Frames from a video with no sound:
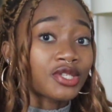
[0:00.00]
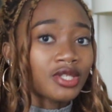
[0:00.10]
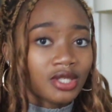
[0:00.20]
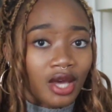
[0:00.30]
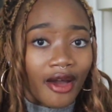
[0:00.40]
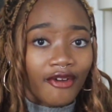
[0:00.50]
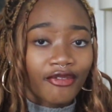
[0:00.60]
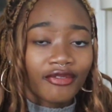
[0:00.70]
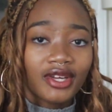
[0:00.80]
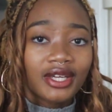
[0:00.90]

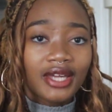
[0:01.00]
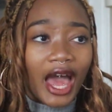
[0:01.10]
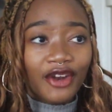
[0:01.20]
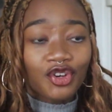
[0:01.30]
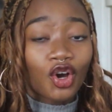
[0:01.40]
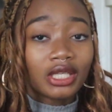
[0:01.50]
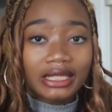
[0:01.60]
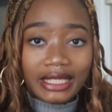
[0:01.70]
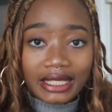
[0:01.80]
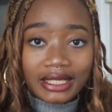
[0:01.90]
serve and not
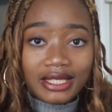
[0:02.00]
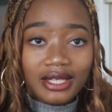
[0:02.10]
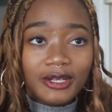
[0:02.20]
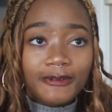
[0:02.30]
lead?